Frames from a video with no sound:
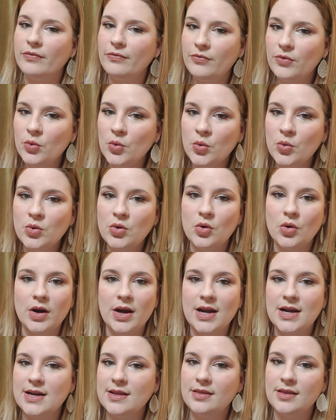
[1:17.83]
or food
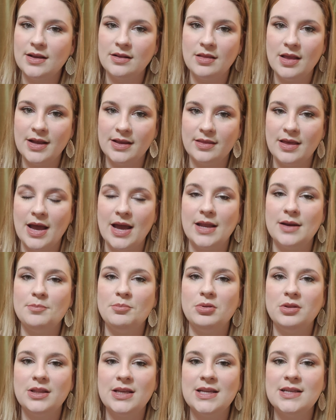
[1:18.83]
or anything like that,
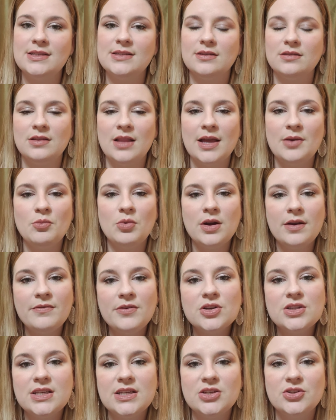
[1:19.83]
please let one
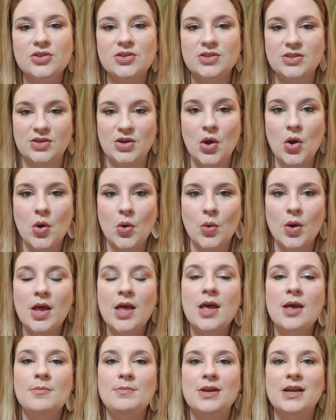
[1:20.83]
of your teachers know
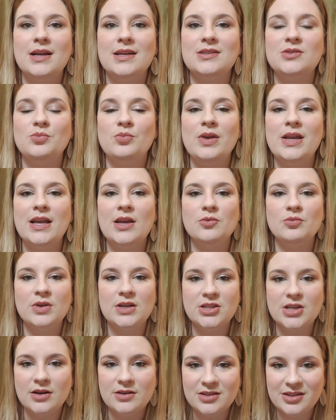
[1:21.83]
because we can
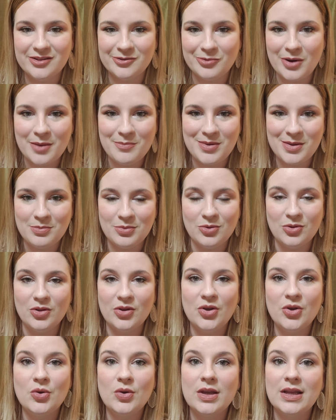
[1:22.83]
reach out to the right
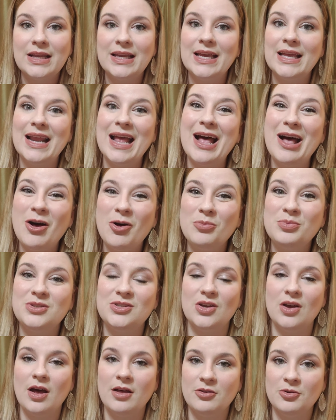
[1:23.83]
people who can get help
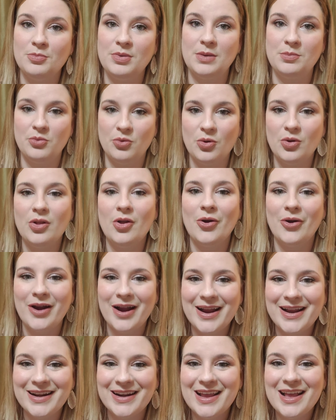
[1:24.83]
to other people. All
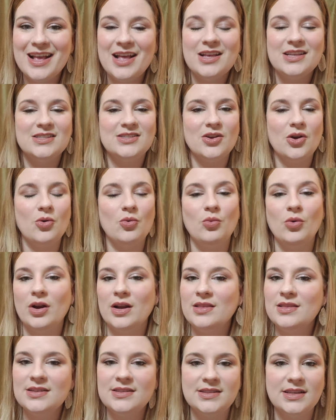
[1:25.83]
right. So we're
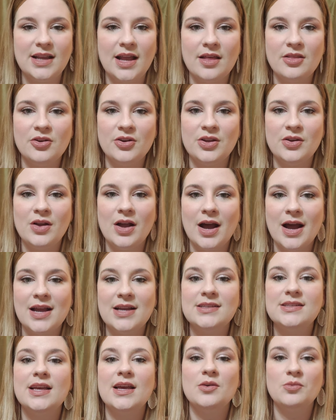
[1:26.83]
in this together, you
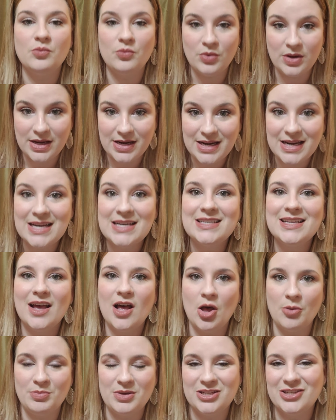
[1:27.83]
guys, and we need to
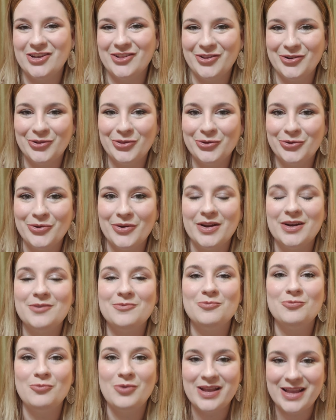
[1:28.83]
help each other through it.
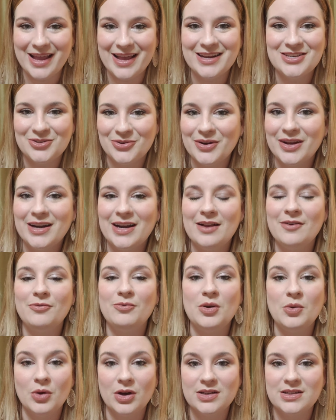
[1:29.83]
We can do it
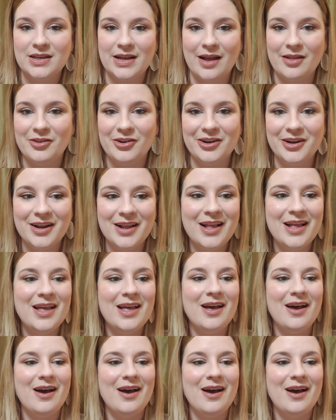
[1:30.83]
if we work together.